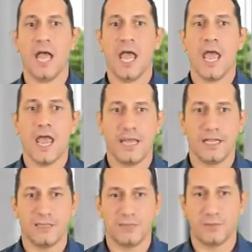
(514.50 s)

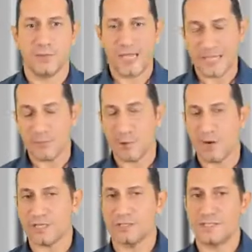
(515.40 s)
And to make it more
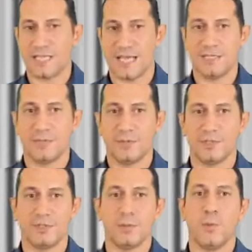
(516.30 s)
understandable,
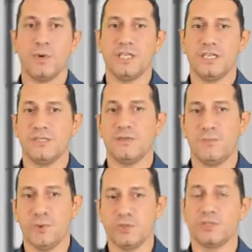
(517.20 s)
we
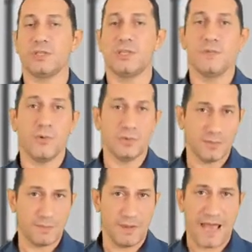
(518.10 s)
put the
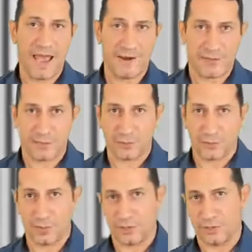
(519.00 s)
multiplier into
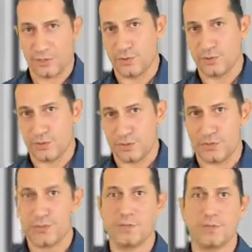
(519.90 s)

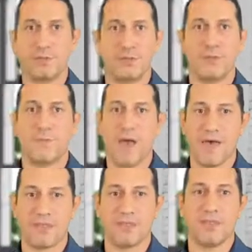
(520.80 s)
the
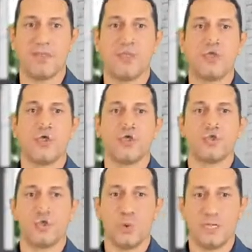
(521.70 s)
math.
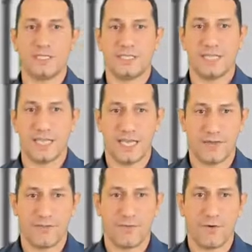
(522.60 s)
So let's say
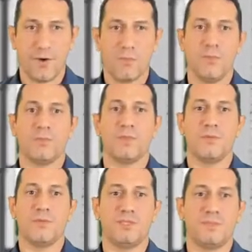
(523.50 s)
from the
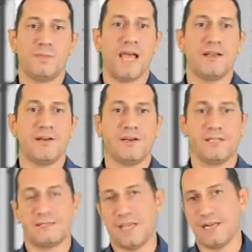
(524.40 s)
multiplier
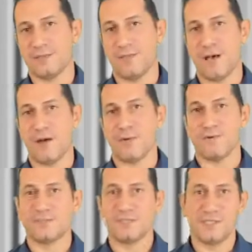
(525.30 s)
at 10 at power of
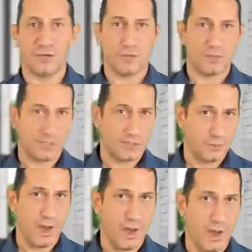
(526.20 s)
0, which is 1,